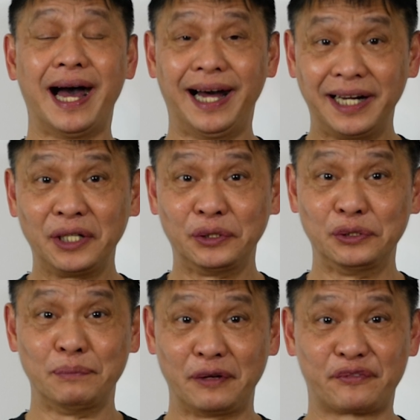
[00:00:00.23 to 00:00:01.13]
Hello,
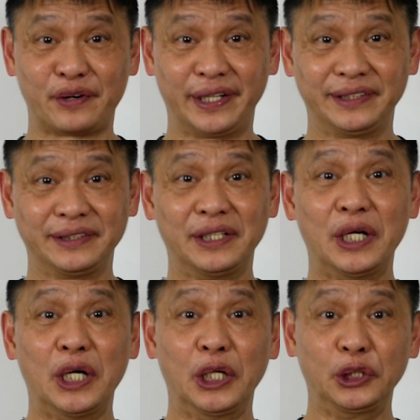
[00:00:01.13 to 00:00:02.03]
my friend.
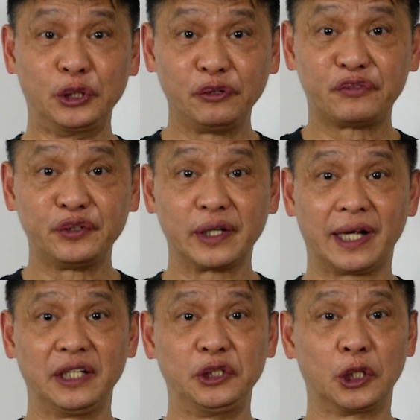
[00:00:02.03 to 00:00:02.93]
Do you feel
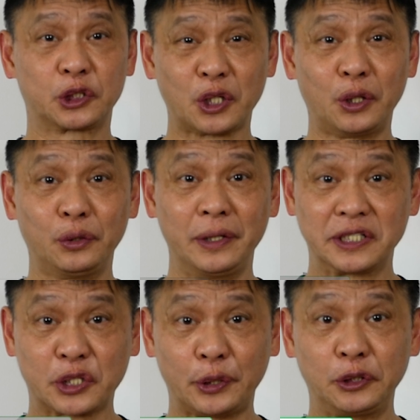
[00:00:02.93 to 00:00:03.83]
like your toe
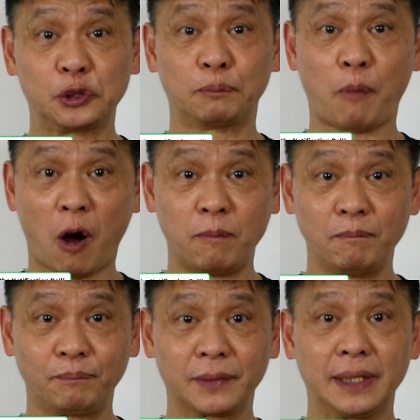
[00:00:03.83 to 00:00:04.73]
is going to pop?